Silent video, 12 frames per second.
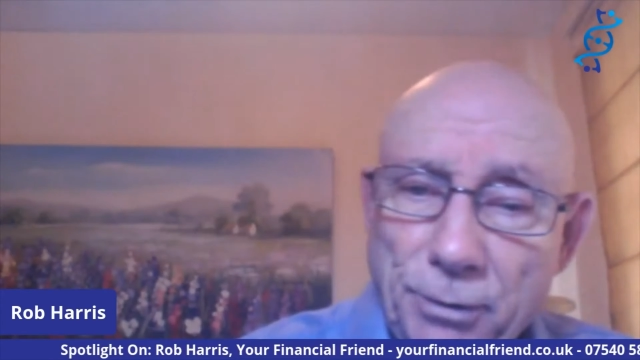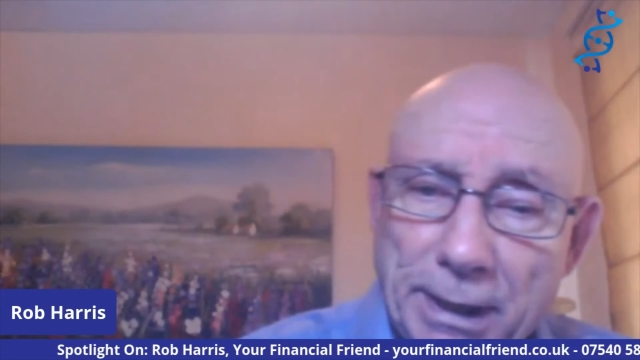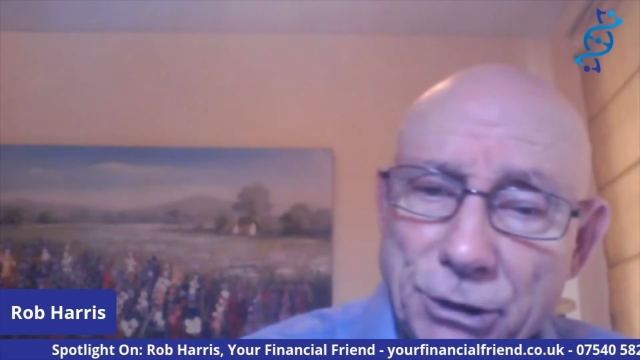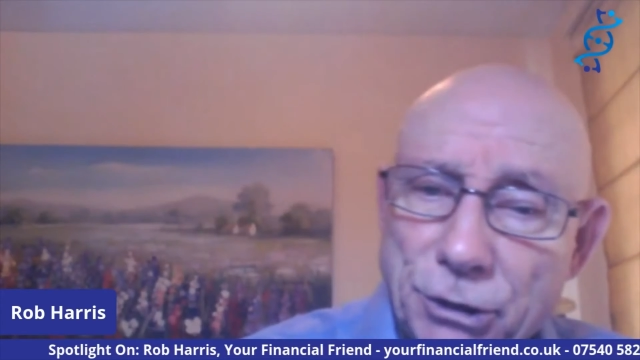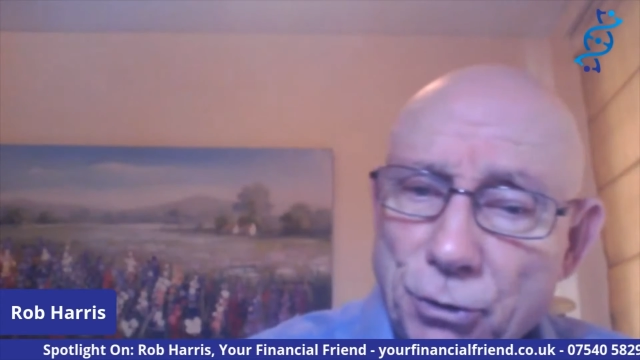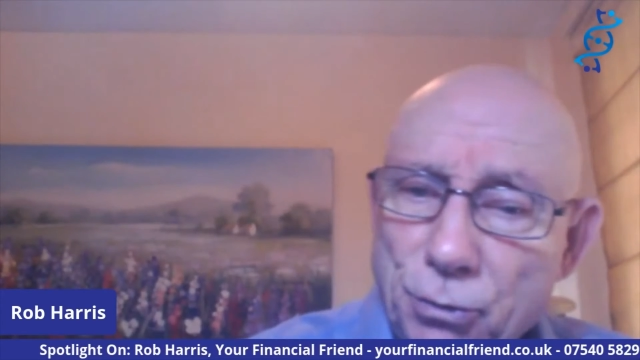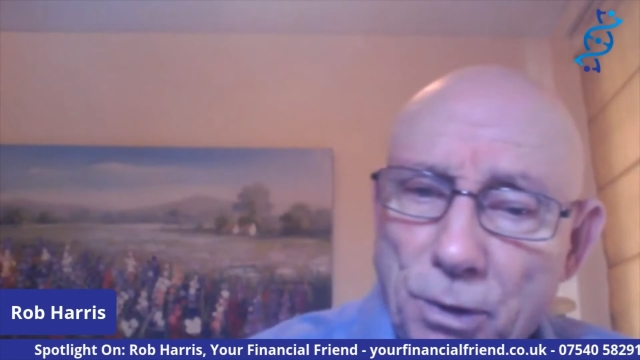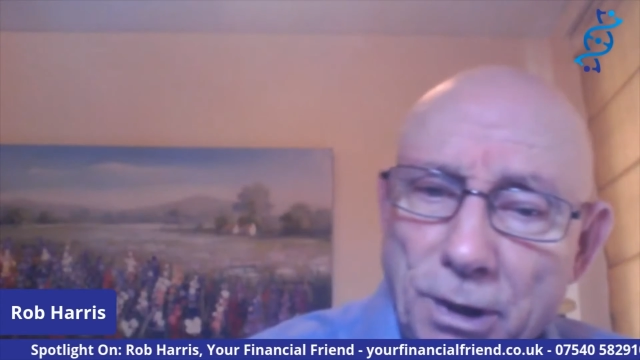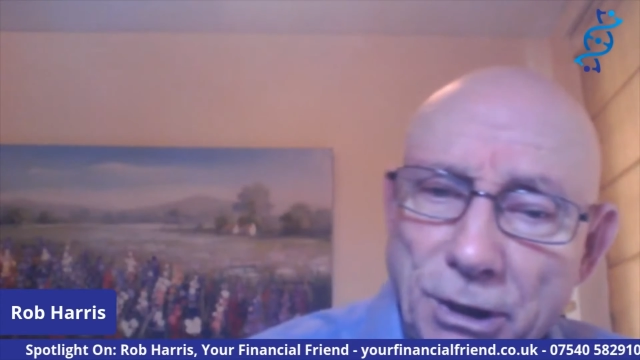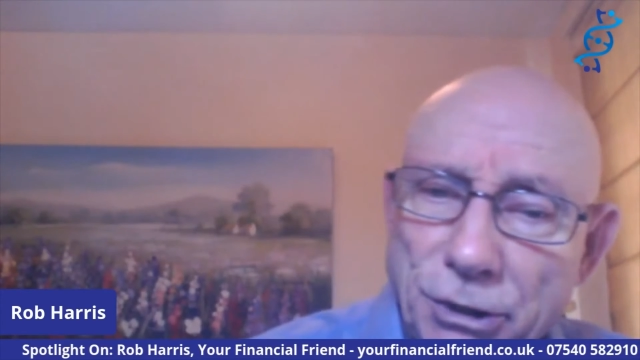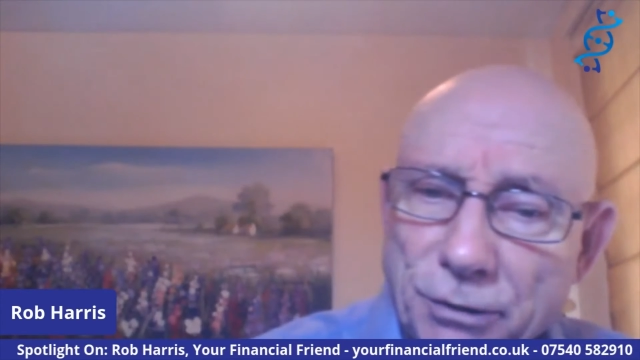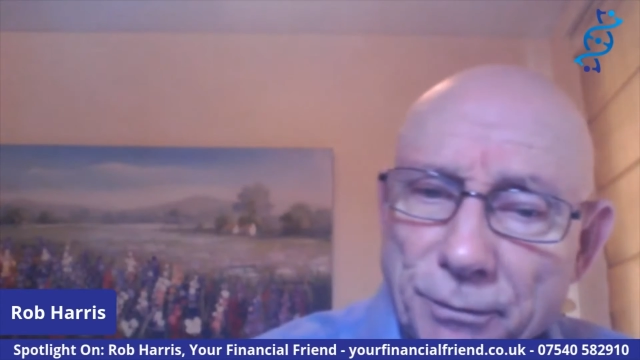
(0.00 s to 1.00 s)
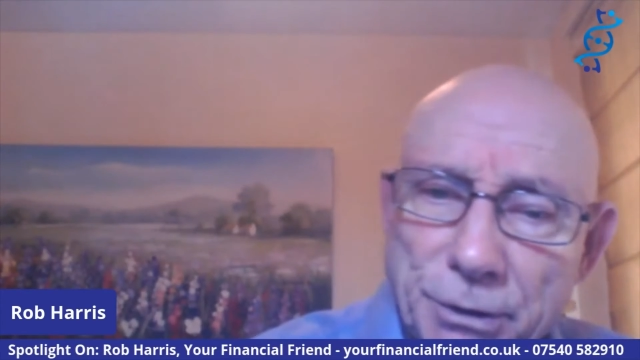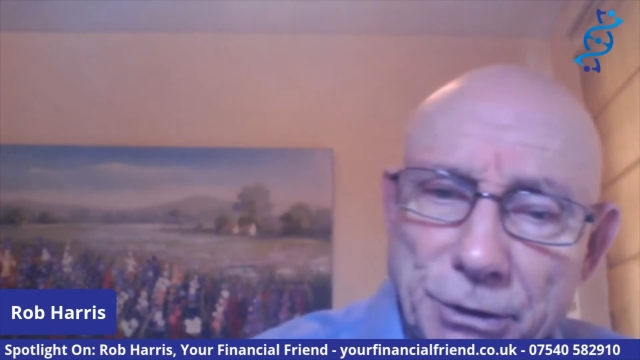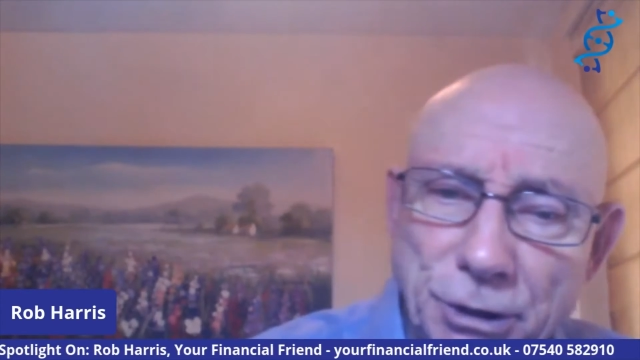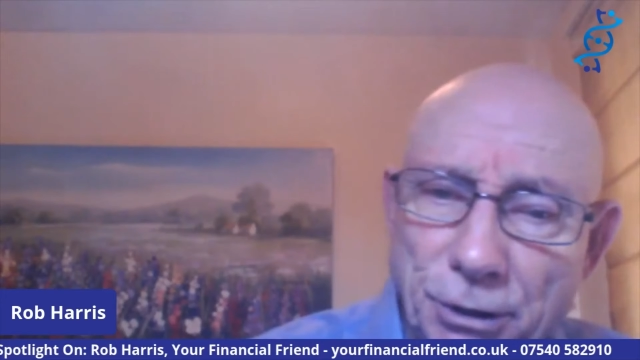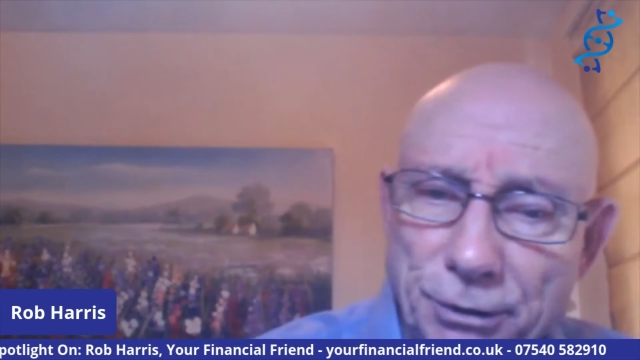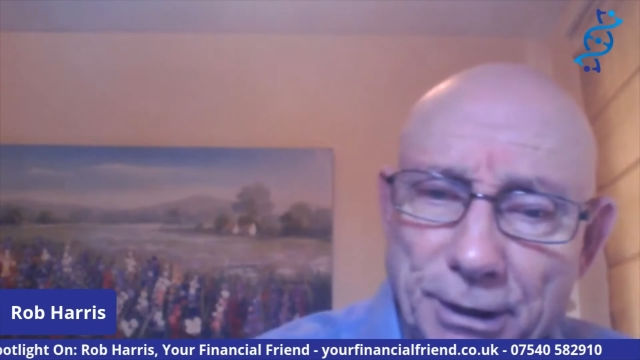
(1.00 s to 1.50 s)
you get two kinds of
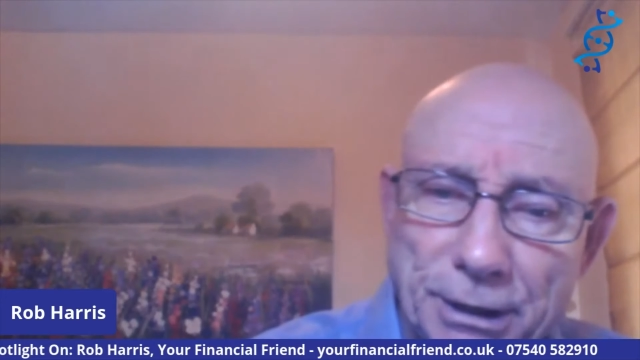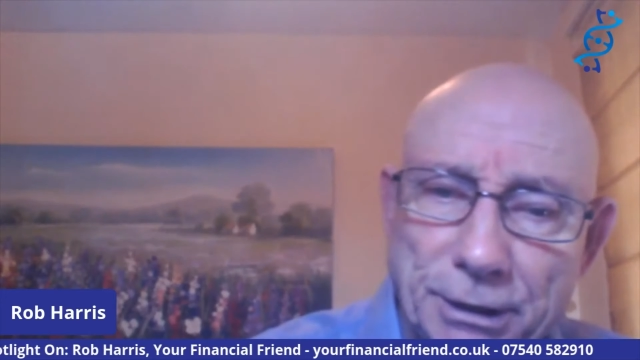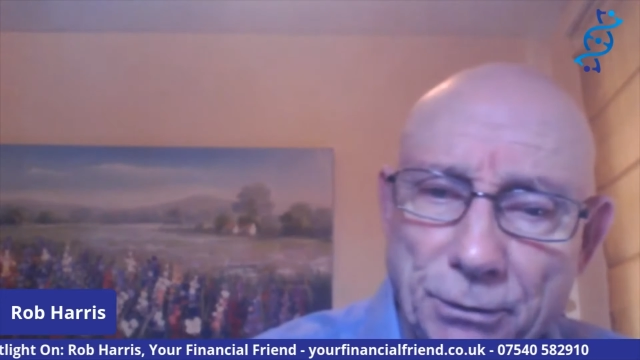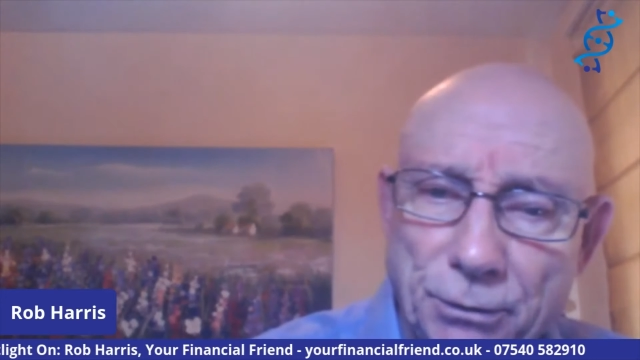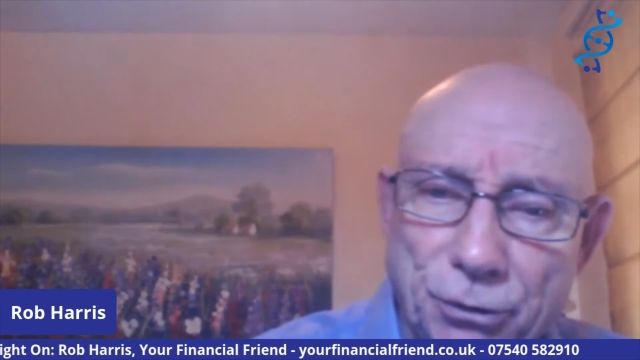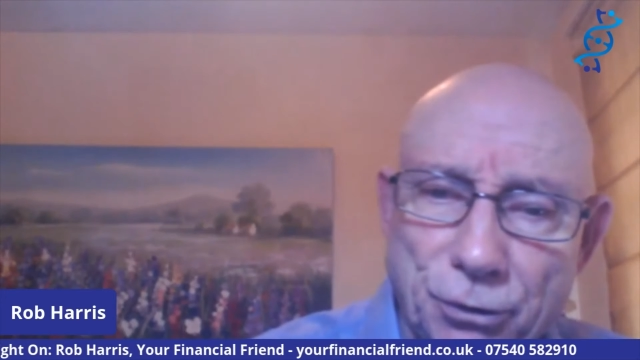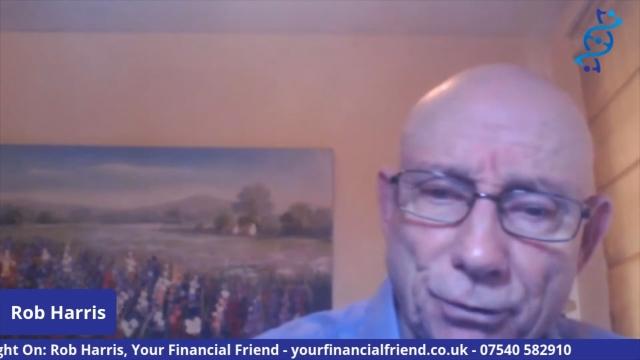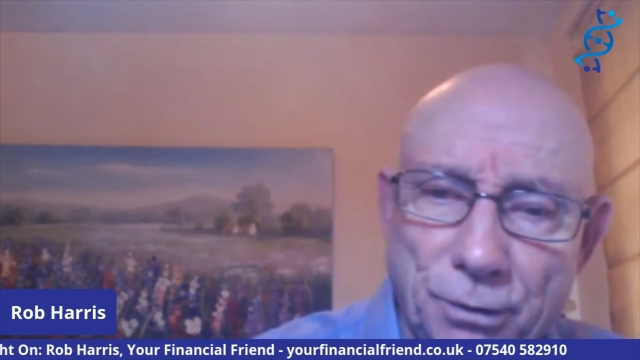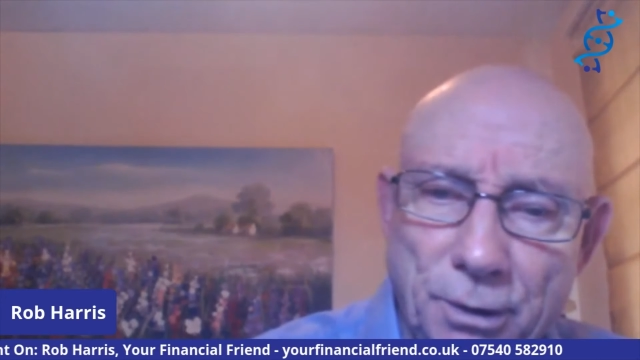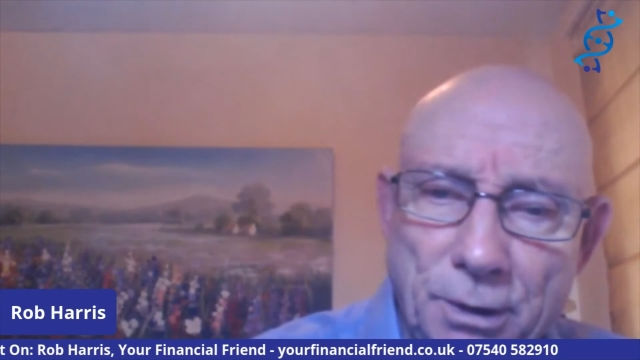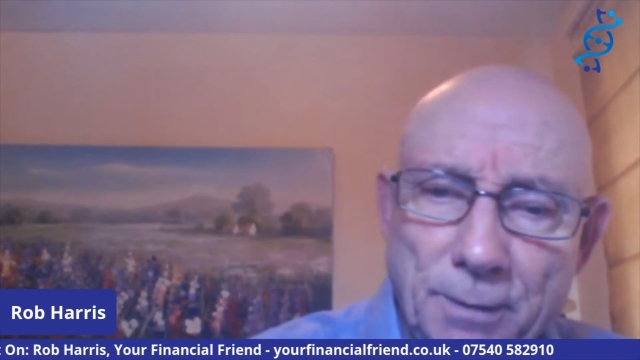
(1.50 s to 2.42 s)
return there, don't you?